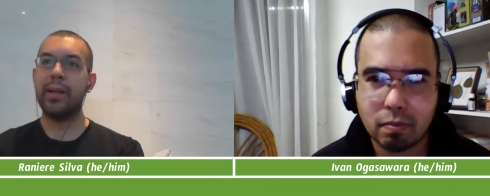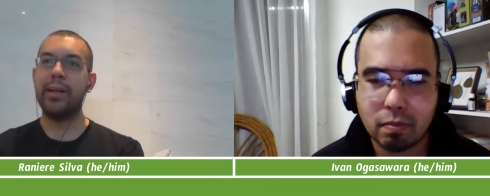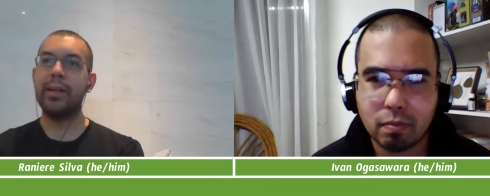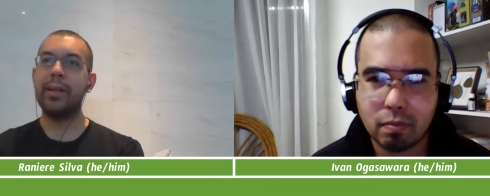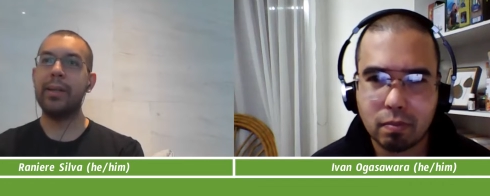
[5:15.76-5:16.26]
Speaker 1: are in
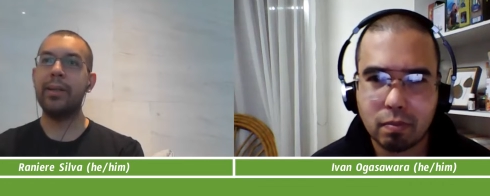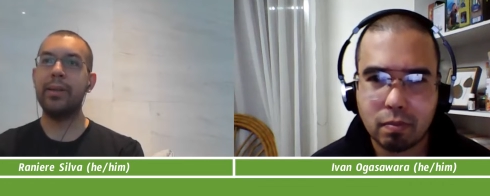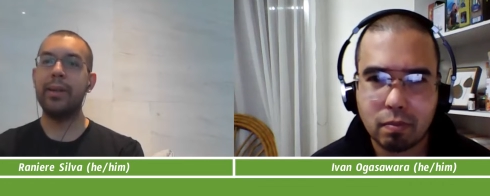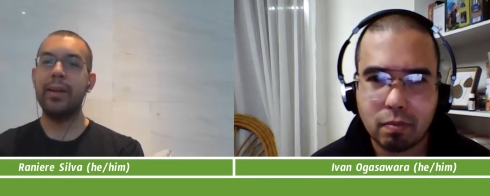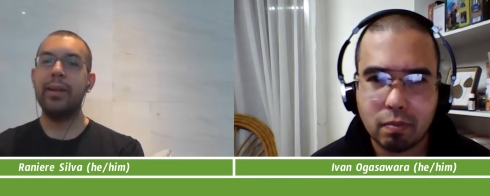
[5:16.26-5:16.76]

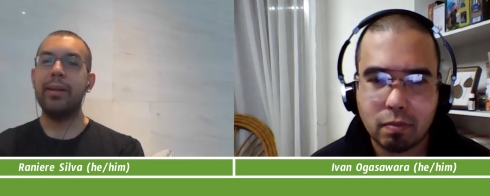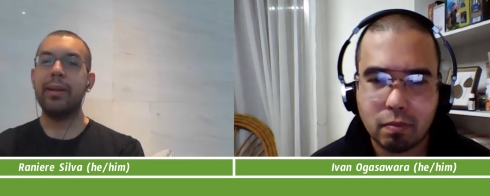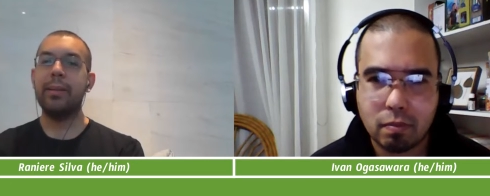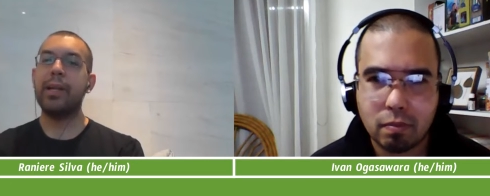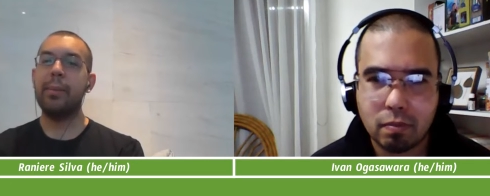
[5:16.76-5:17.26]
English.
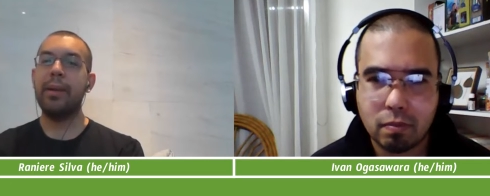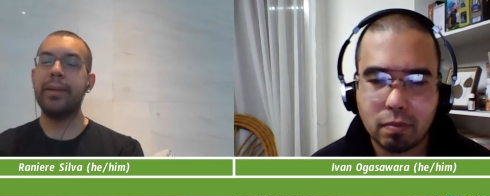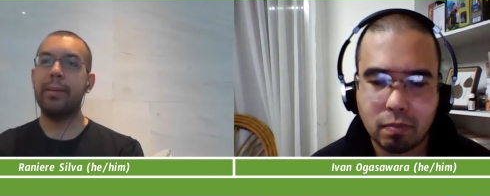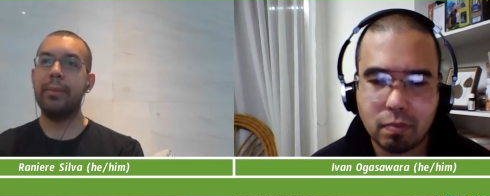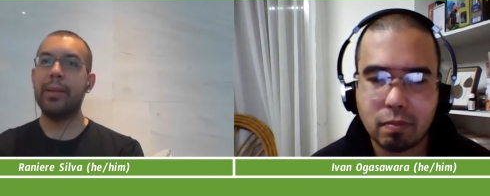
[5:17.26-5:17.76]
Sometimes
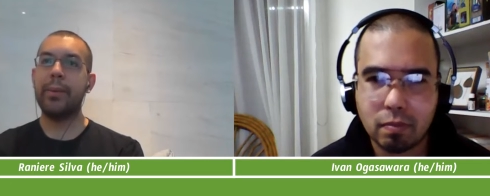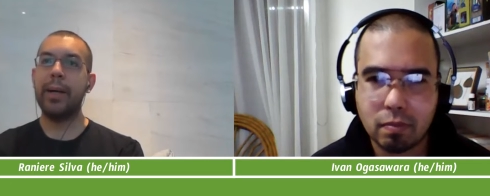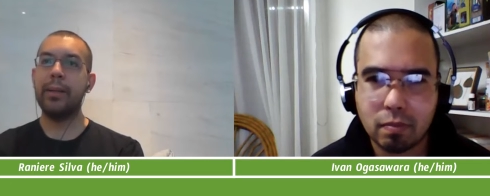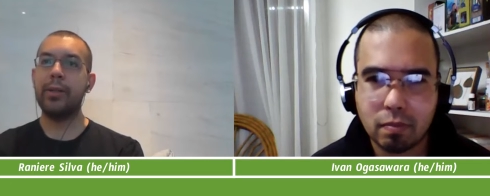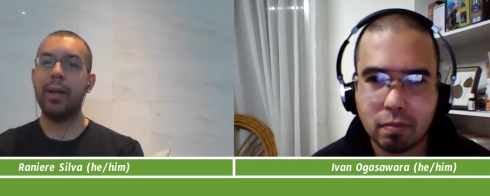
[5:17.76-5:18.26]
it can be
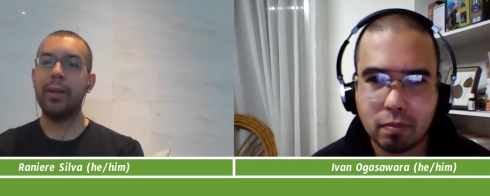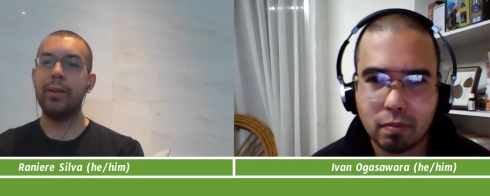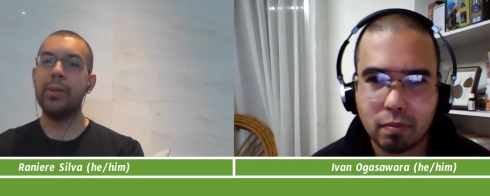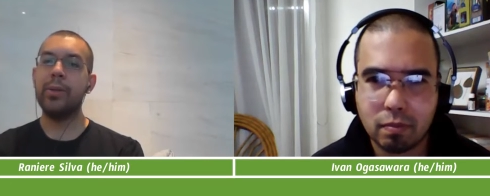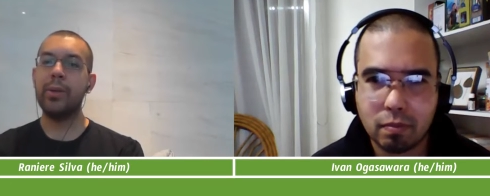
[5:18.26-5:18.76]
quite
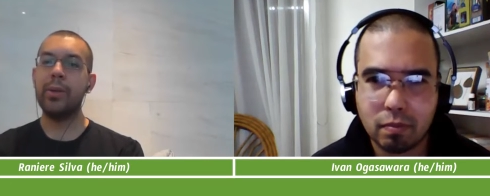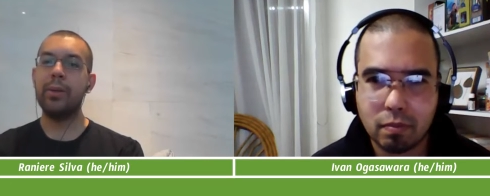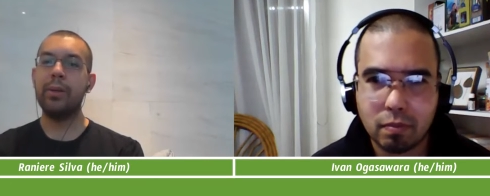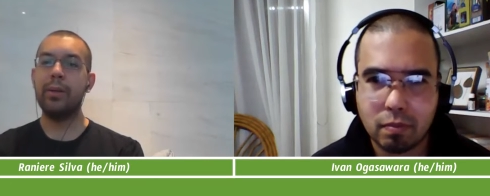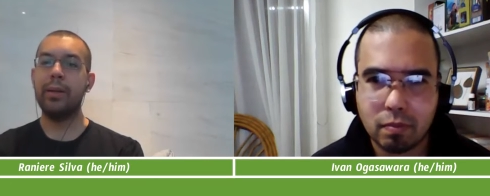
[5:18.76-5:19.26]

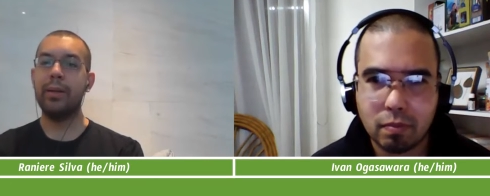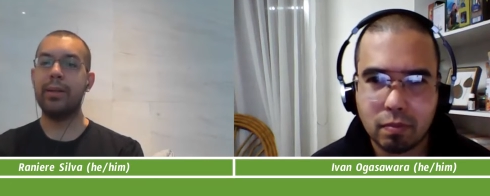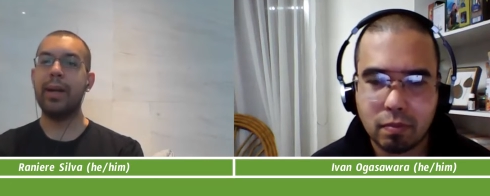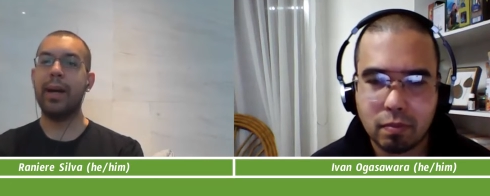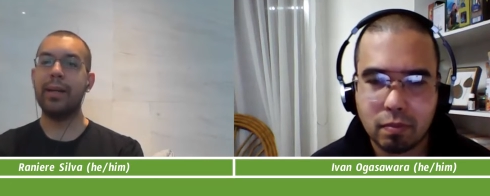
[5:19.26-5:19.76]
challenging to
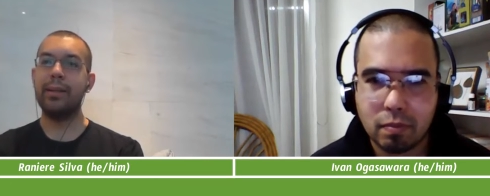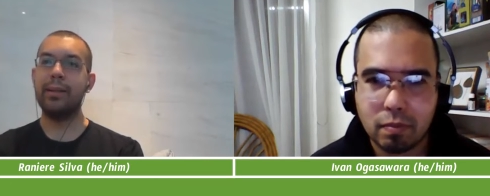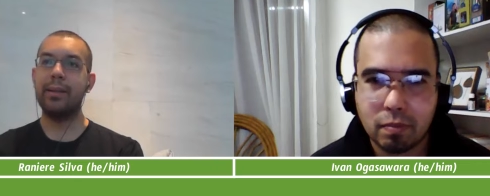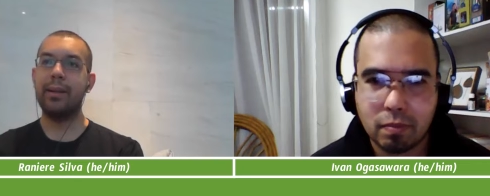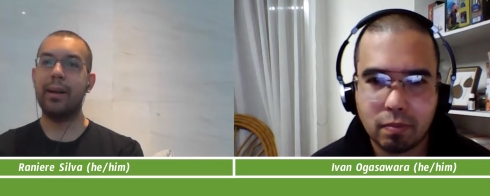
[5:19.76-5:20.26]
start
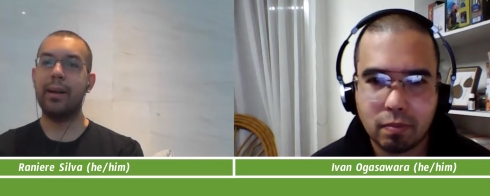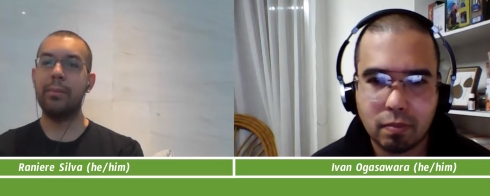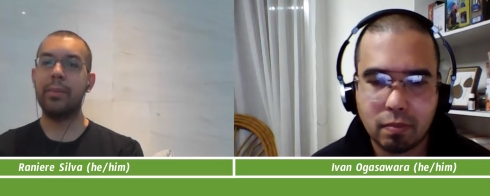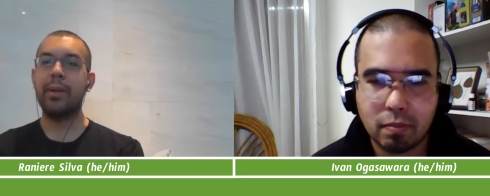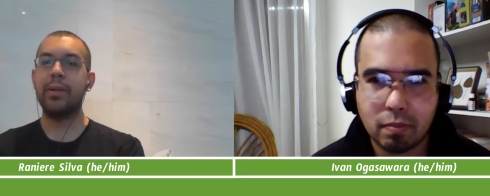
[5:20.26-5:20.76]

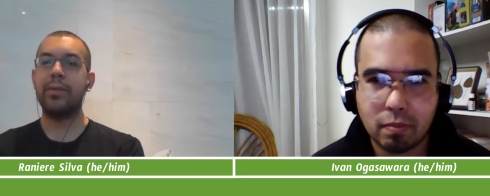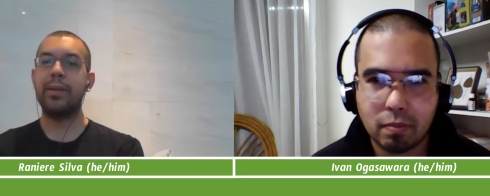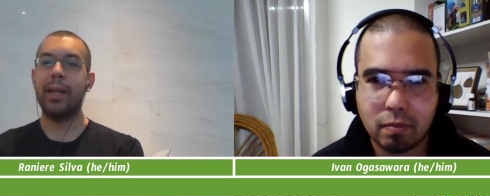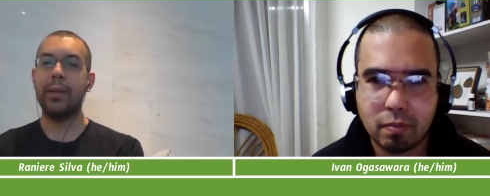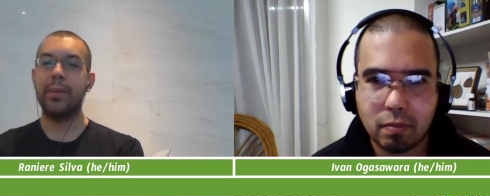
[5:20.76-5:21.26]
um, because of
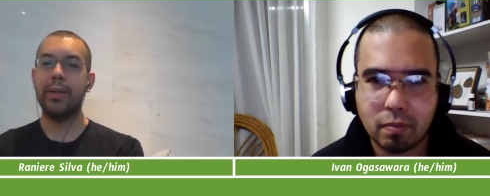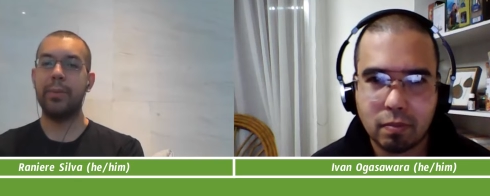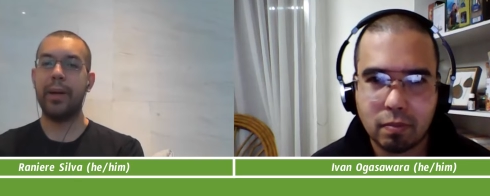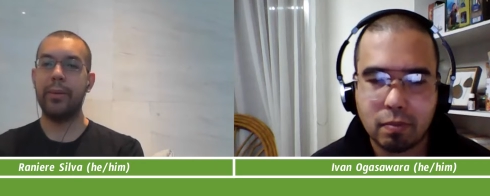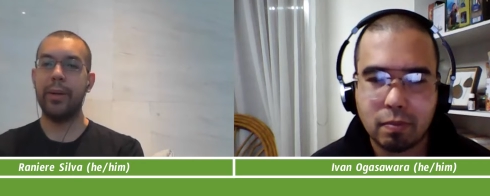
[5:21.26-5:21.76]
the
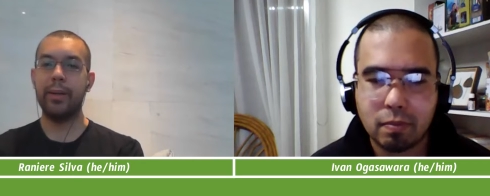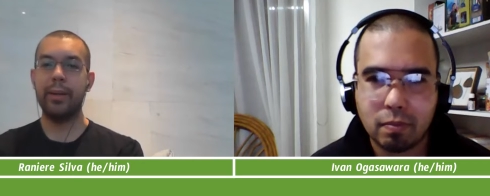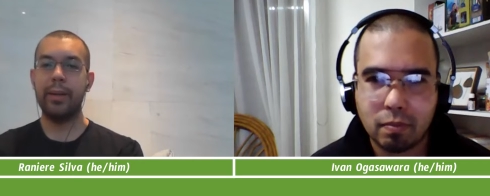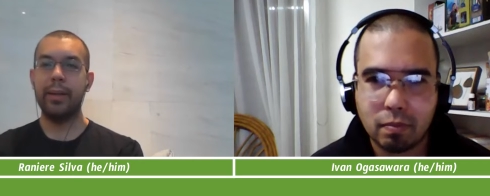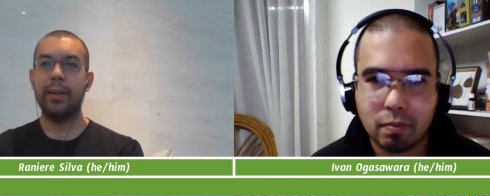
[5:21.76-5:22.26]
language barrier.
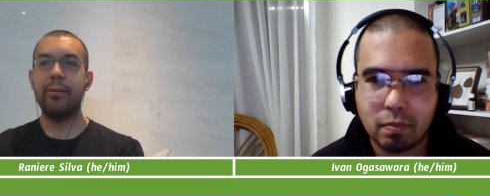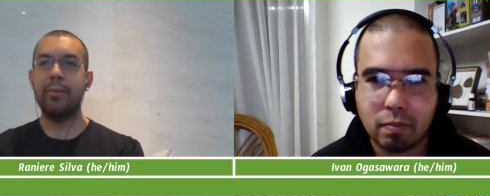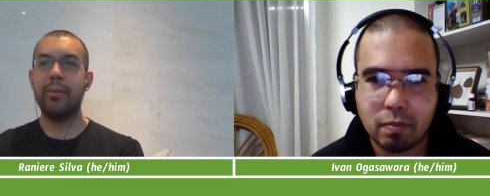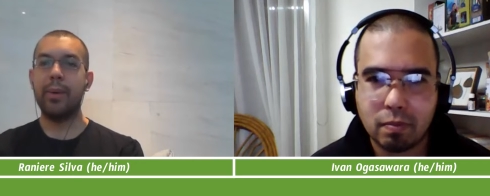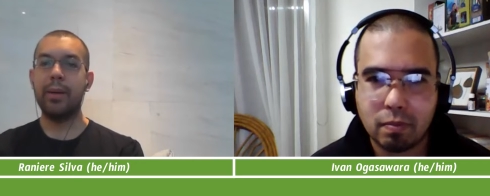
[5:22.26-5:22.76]

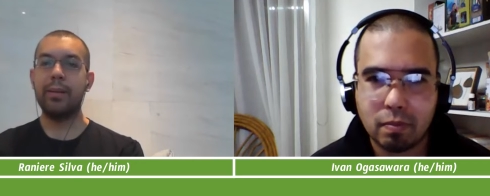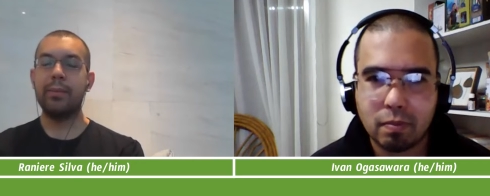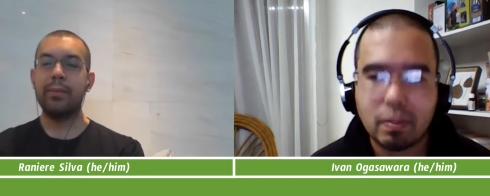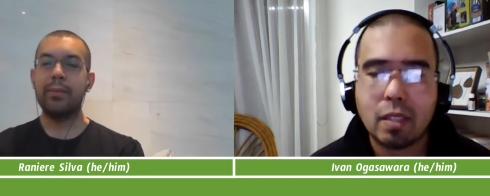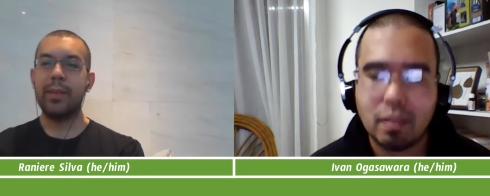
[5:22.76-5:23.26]
But
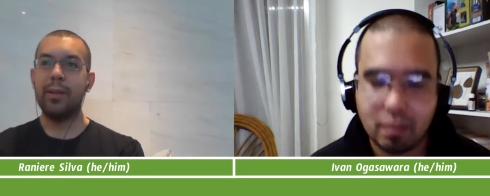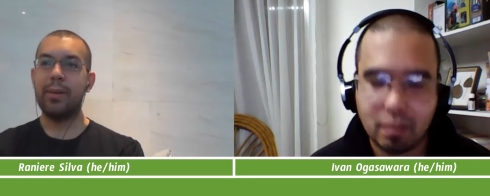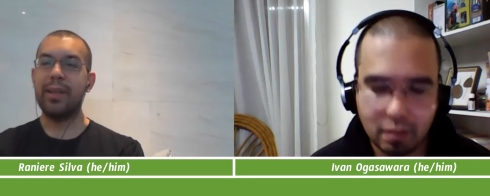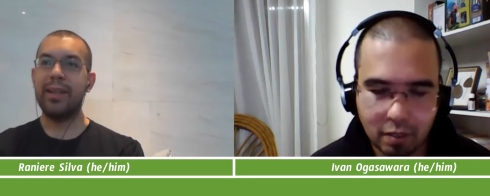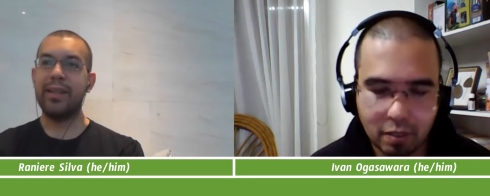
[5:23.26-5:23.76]

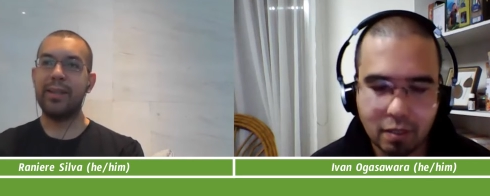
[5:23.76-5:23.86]
looks like